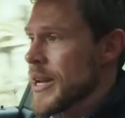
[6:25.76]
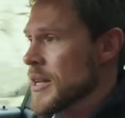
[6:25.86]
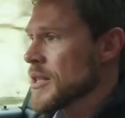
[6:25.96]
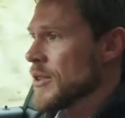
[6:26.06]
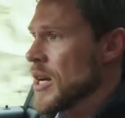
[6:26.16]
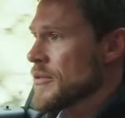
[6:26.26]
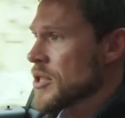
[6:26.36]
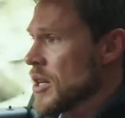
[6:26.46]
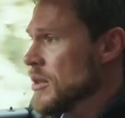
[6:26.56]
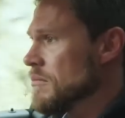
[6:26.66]
active
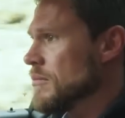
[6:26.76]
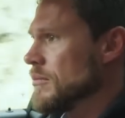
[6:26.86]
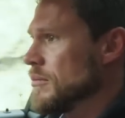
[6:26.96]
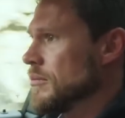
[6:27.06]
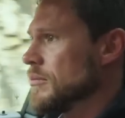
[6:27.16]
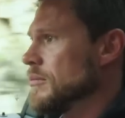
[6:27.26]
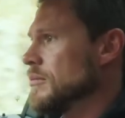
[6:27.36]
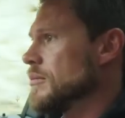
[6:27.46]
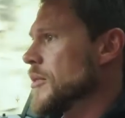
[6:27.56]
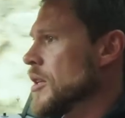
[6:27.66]
lifestyle,
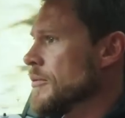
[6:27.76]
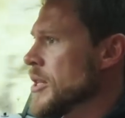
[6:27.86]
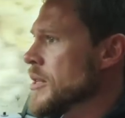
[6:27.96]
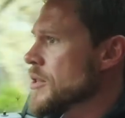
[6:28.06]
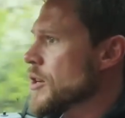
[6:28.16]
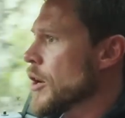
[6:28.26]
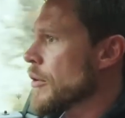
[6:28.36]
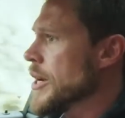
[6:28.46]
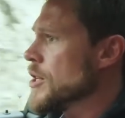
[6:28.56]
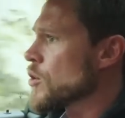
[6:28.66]
the Levante is a
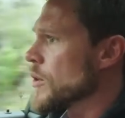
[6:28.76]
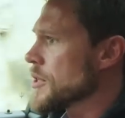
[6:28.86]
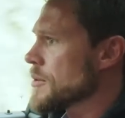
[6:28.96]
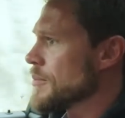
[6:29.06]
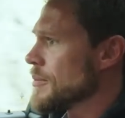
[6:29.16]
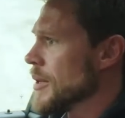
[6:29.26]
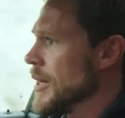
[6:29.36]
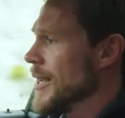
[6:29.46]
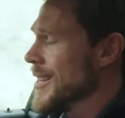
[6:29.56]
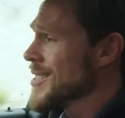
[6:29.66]
great choice.
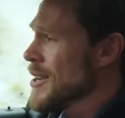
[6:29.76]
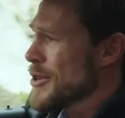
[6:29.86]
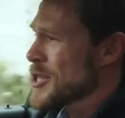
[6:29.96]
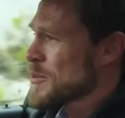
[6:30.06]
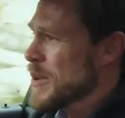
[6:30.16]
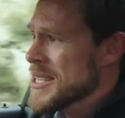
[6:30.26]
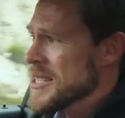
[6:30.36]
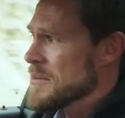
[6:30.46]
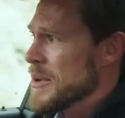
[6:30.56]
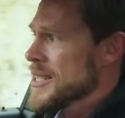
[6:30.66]
Interior space
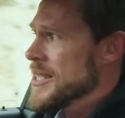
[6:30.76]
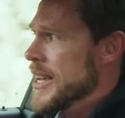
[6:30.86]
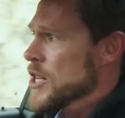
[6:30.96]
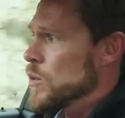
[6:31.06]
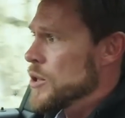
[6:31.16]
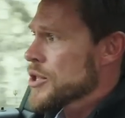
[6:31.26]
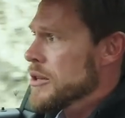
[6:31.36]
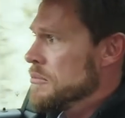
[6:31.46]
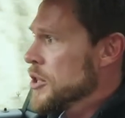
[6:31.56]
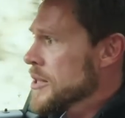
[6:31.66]
is amazing as well,
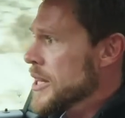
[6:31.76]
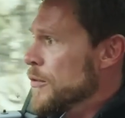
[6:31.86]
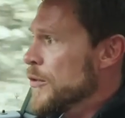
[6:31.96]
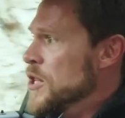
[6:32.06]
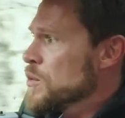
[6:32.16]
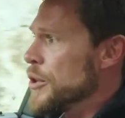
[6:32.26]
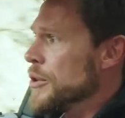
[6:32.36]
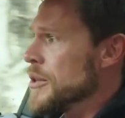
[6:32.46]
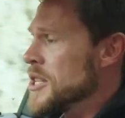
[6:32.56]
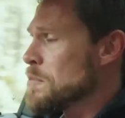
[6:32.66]
so you can take your friends with you. There's